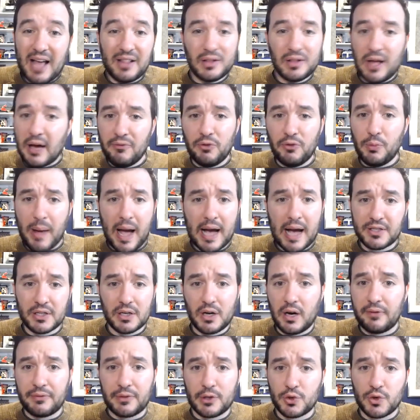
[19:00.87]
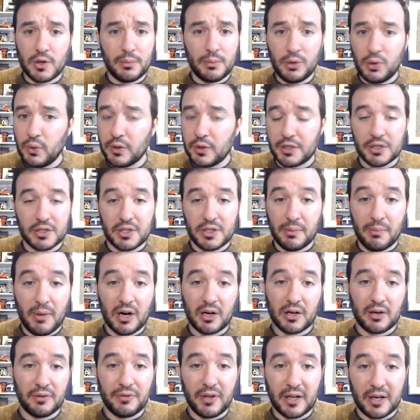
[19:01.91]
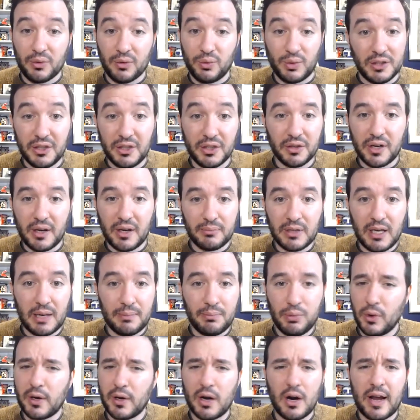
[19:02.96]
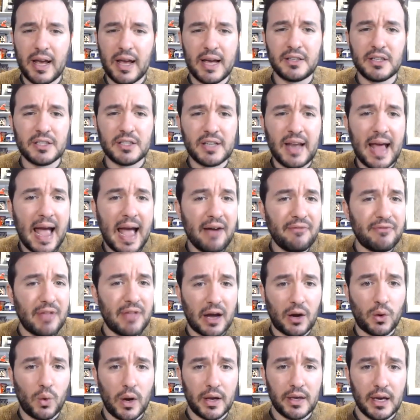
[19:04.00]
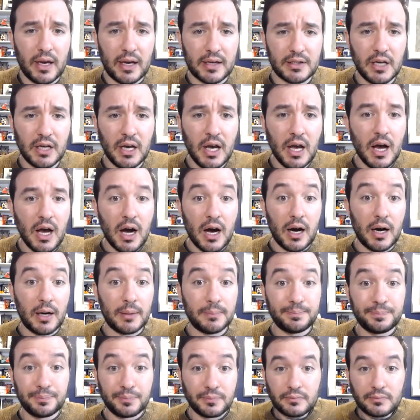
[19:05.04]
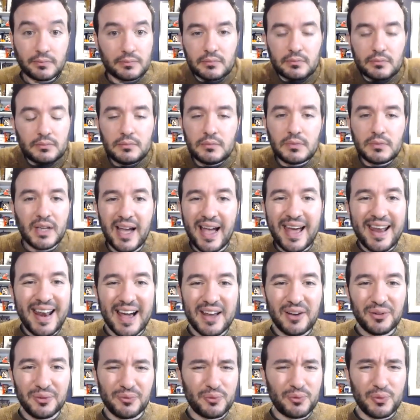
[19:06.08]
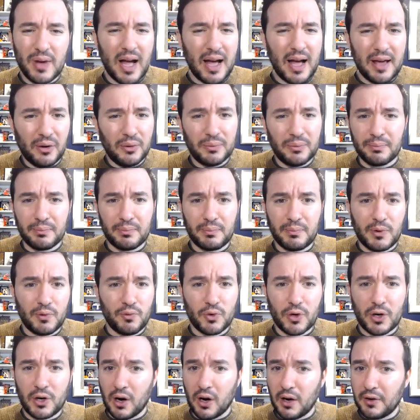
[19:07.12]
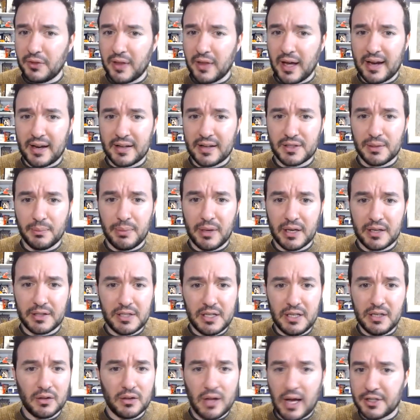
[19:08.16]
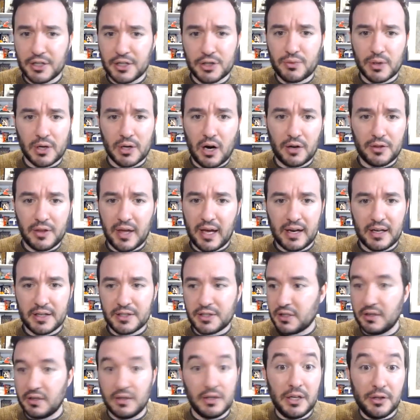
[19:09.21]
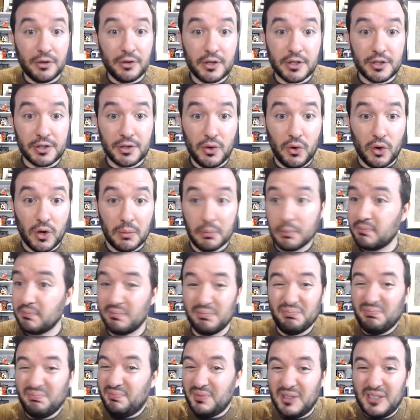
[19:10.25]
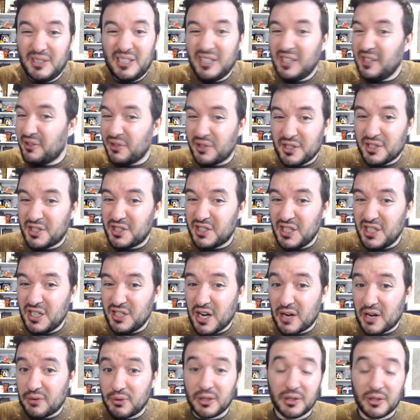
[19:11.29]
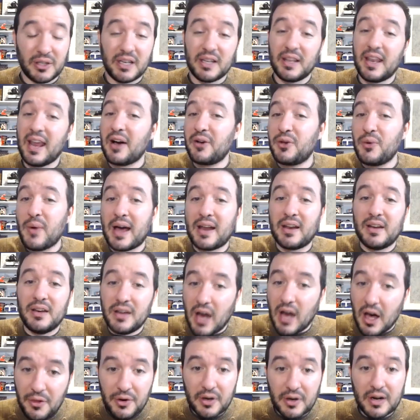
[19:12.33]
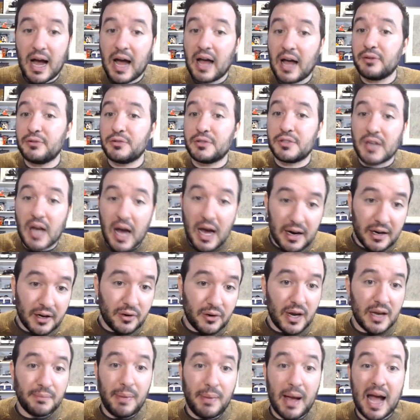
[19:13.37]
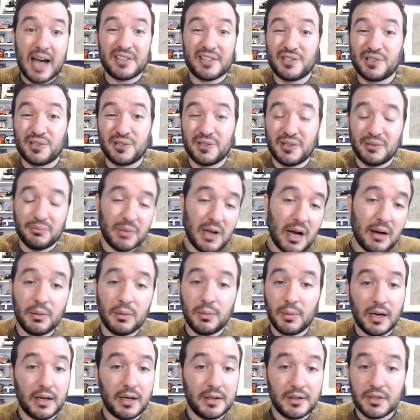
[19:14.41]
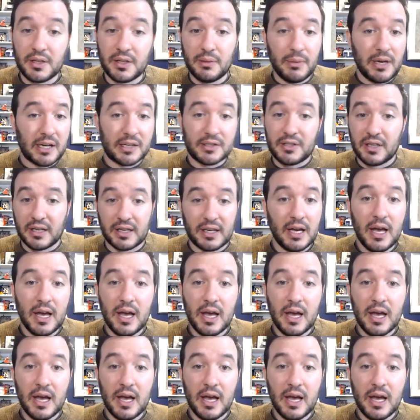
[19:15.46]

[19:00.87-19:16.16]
level passing off the dribble, which is the mark of like a really good NBA point guard, and doesn't have that quite yet. Um, and i don't i don't regard that as a big deal i just regard that as neither does norm neither does cj really and now you add another guy who's not a great passer and blah blah blah into the mix like